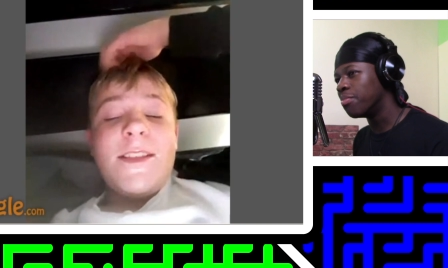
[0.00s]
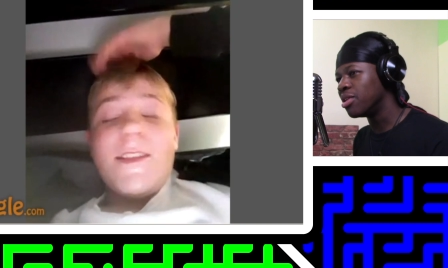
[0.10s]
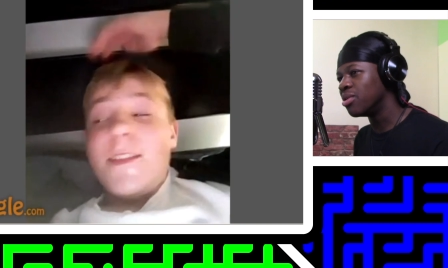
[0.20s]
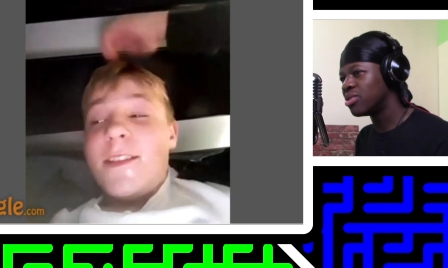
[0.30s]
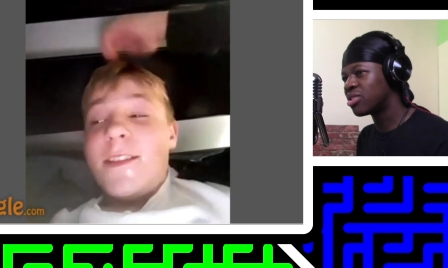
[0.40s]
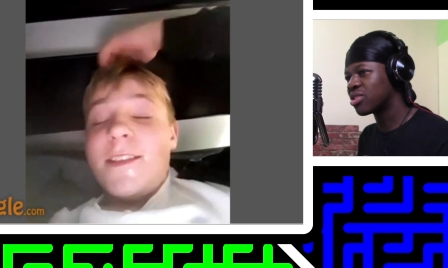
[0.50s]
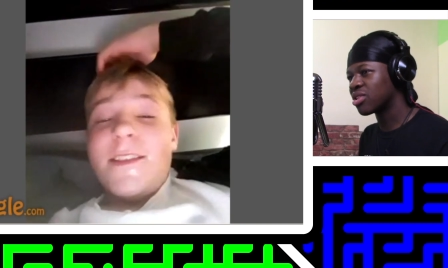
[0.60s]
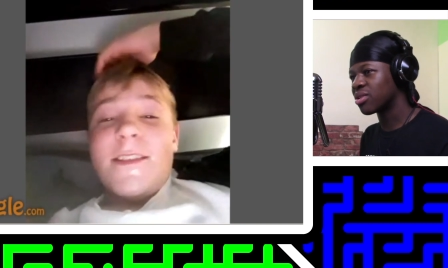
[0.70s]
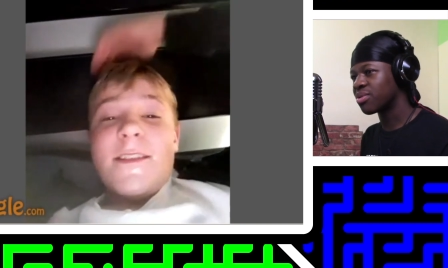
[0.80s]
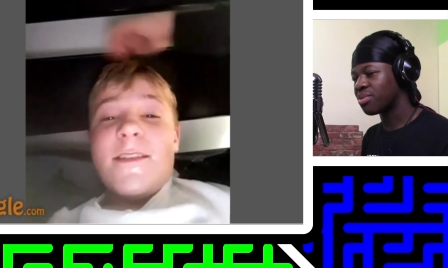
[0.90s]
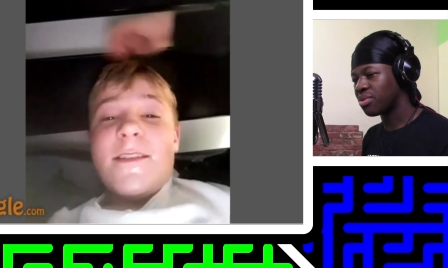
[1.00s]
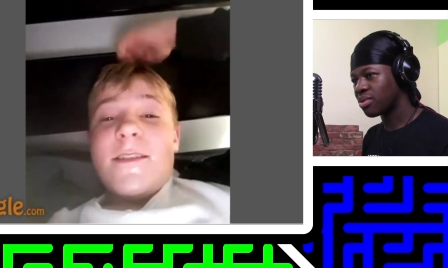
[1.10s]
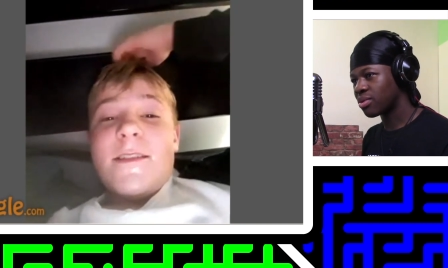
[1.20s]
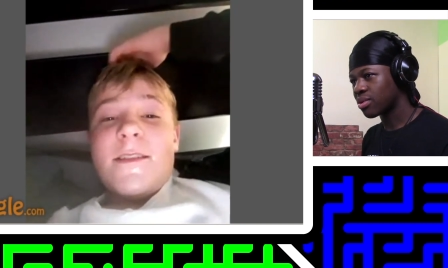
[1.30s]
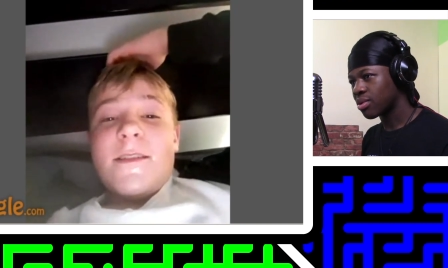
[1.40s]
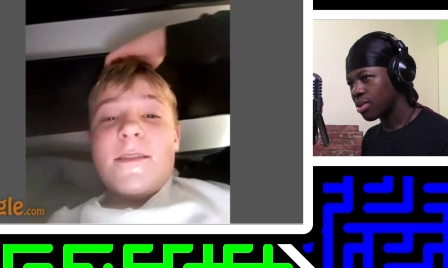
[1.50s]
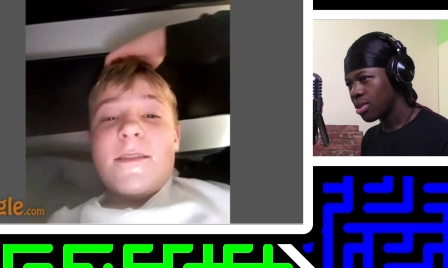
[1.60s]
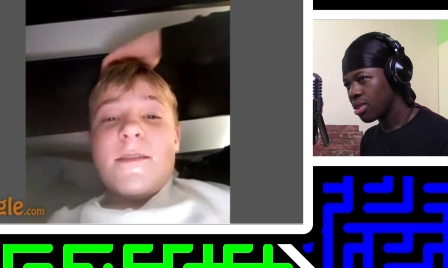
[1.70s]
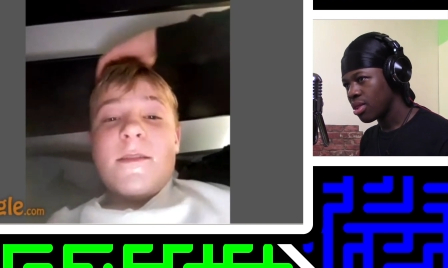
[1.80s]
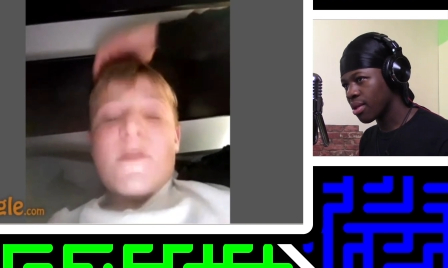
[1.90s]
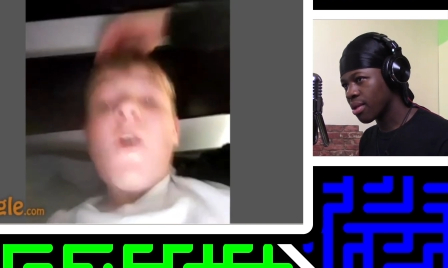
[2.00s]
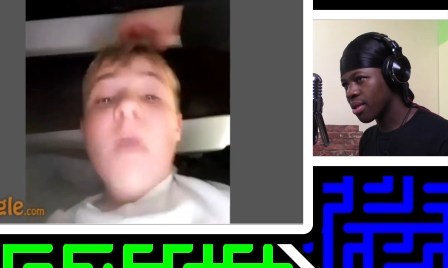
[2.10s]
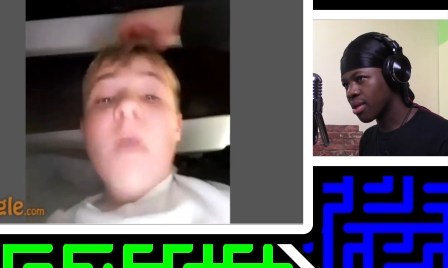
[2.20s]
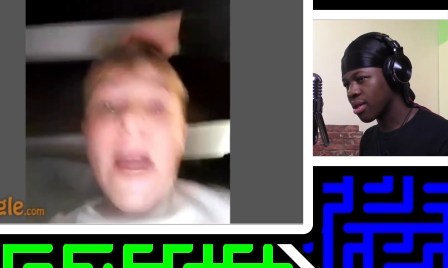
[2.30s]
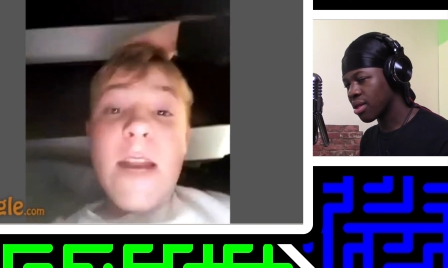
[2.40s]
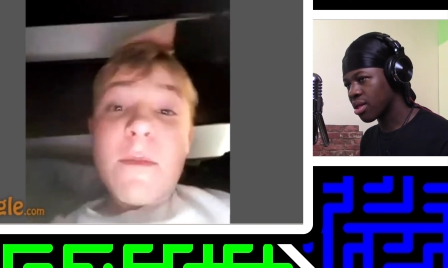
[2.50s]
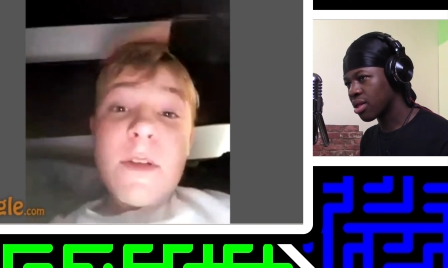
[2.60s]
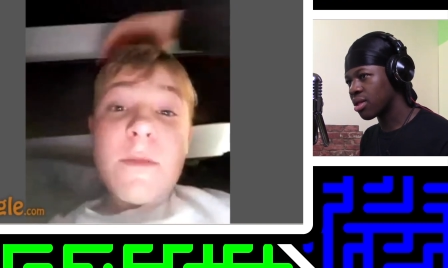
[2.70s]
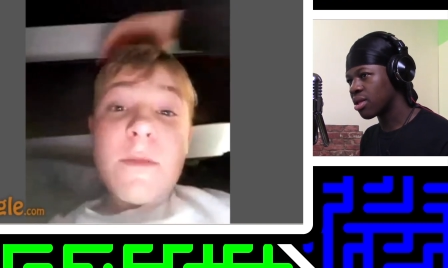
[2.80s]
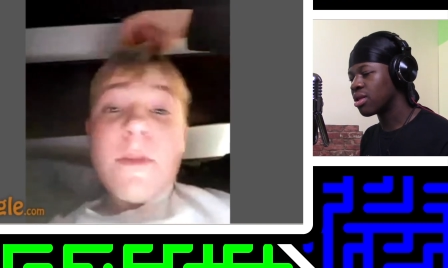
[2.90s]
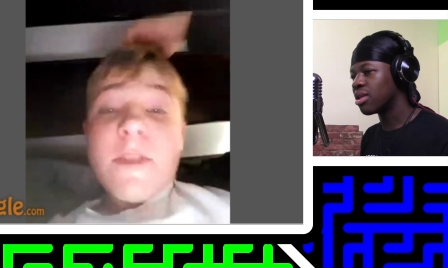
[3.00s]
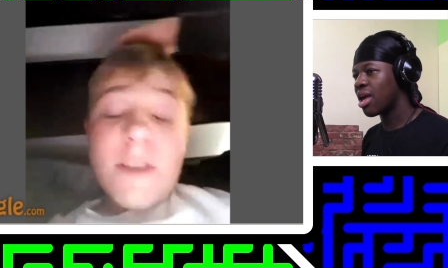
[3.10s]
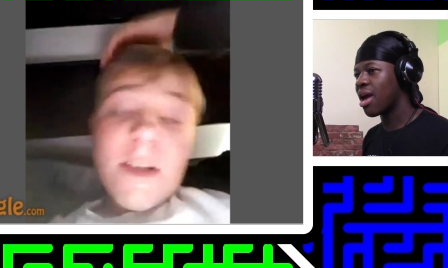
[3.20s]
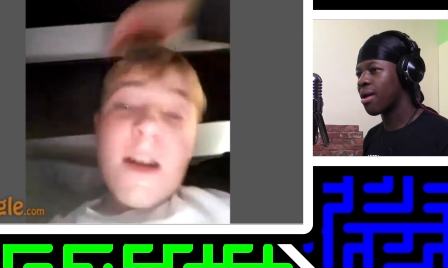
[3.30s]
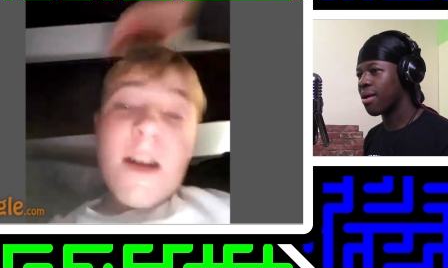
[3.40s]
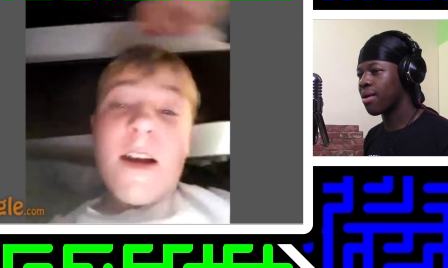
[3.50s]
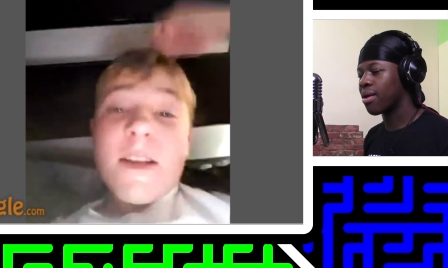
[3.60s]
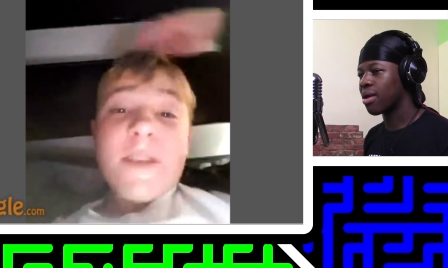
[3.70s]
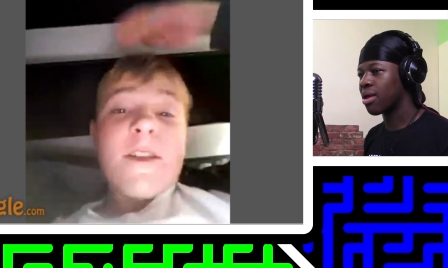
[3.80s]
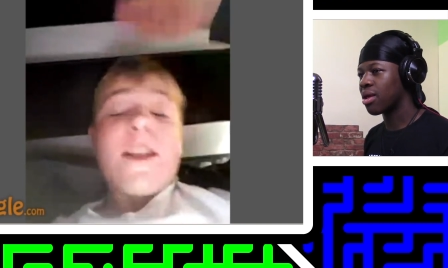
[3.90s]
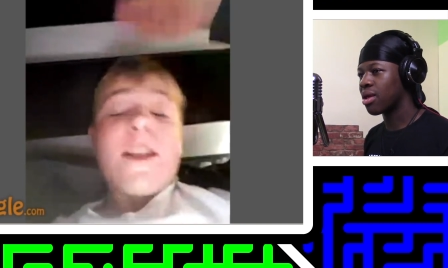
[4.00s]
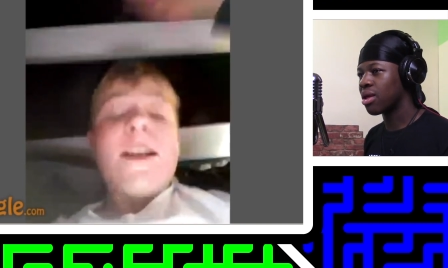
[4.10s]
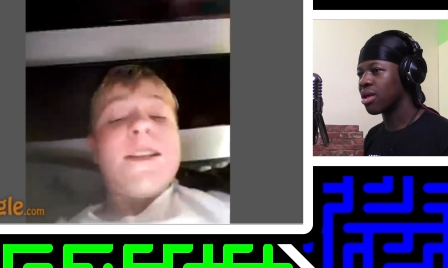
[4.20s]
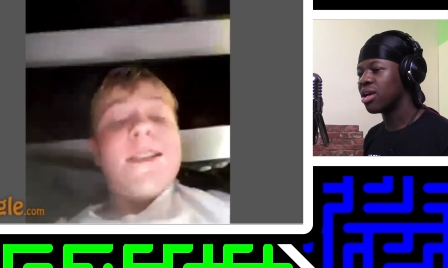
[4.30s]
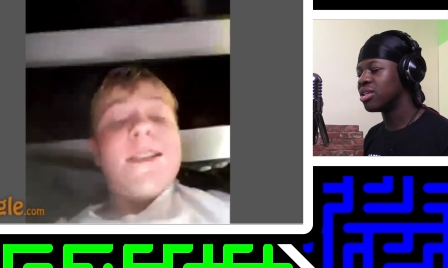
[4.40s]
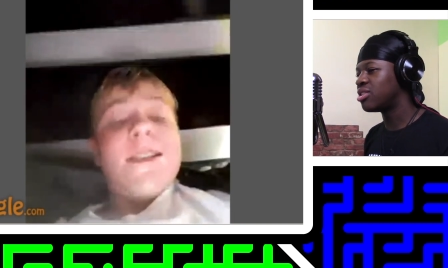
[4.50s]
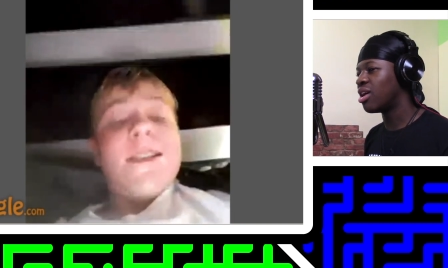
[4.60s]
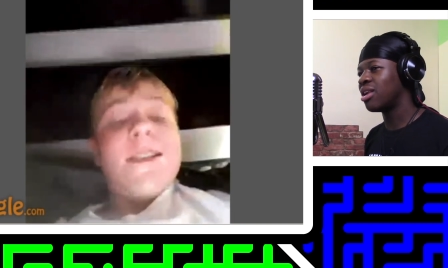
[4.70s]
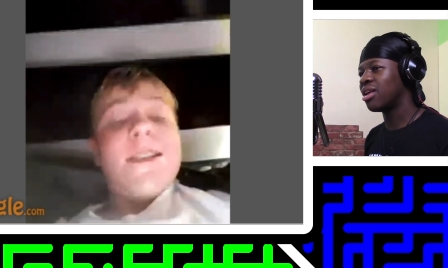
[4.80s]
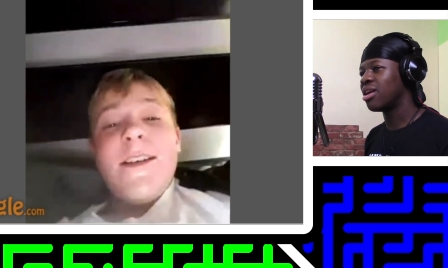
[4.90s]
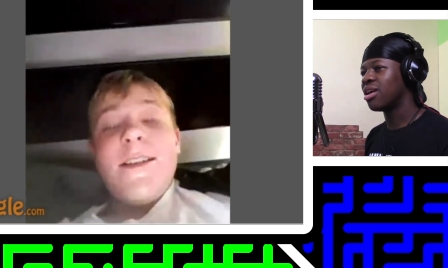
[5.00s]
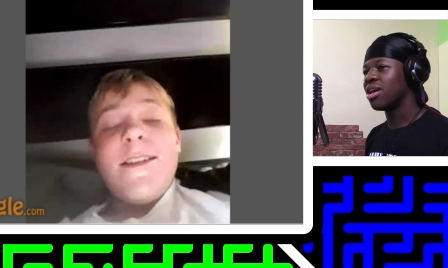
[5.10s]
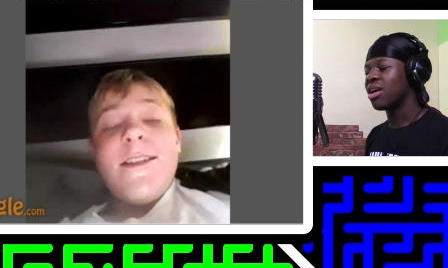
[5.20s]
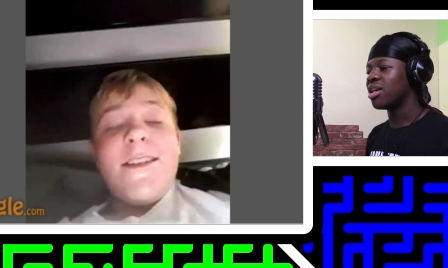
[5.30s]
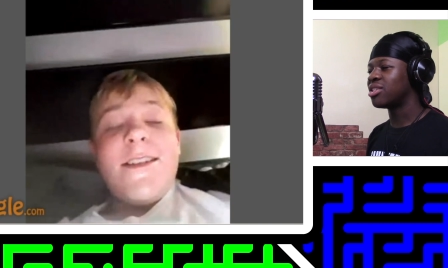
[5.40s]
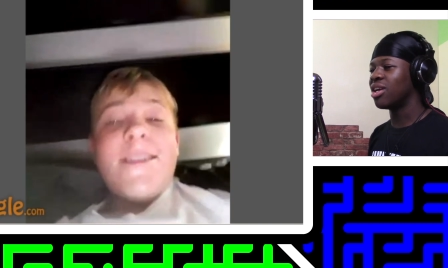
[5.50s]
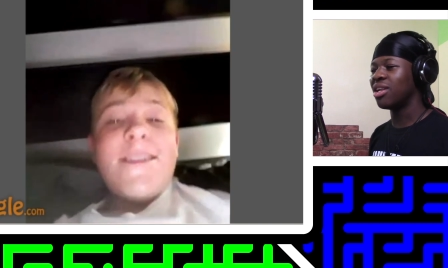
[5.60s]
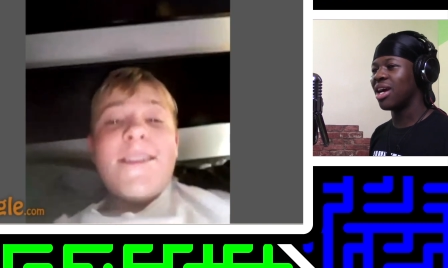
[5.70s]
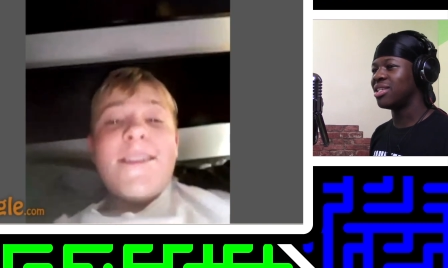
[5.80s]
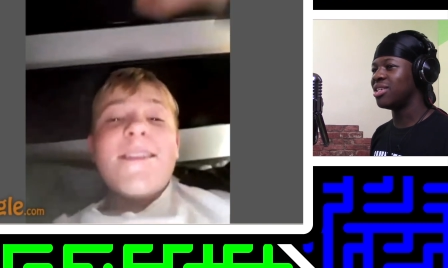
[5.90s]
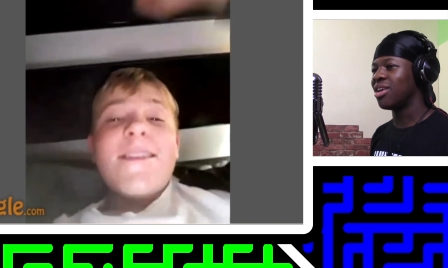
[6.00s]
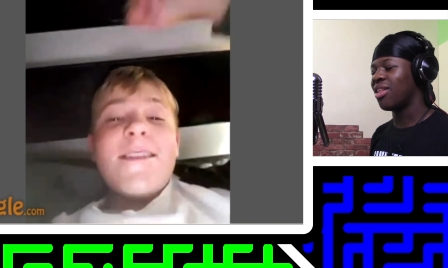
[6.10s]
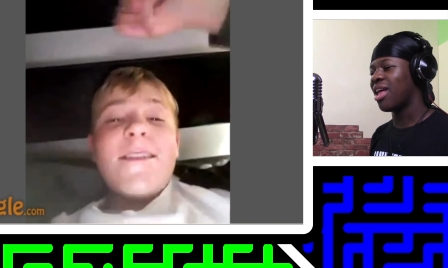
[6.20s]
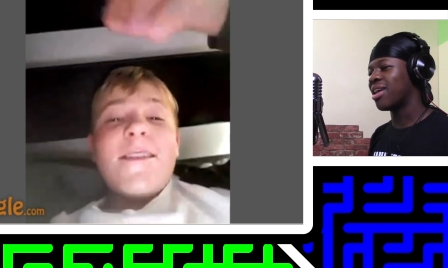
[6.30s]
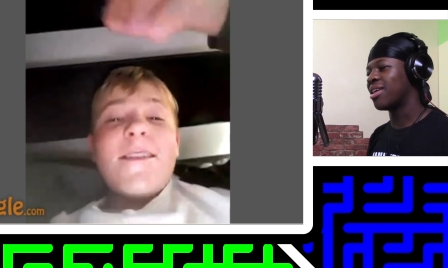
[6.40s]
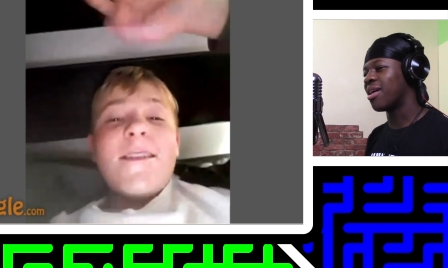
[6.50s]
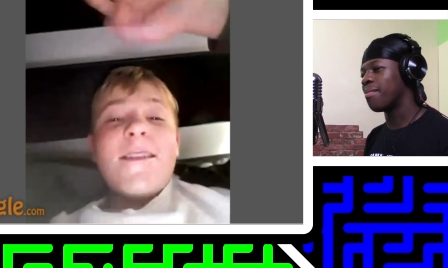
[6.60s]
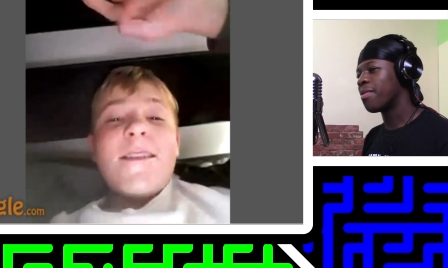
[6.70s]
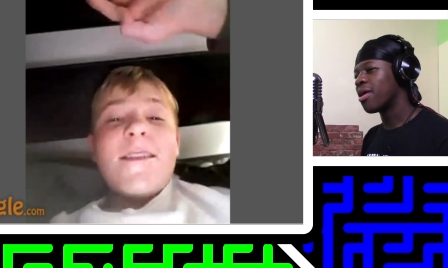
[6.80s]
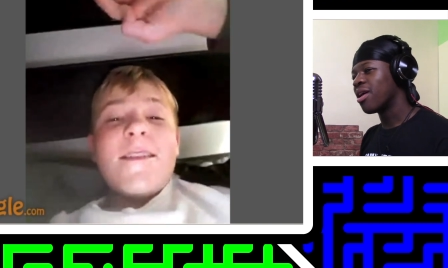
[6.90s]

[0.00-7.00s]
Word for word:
Speaker 1: abuse. Oh, animal abuse. Yeah, yeah, it's not nice. I don't not, like it. It's not nice. You don't like it.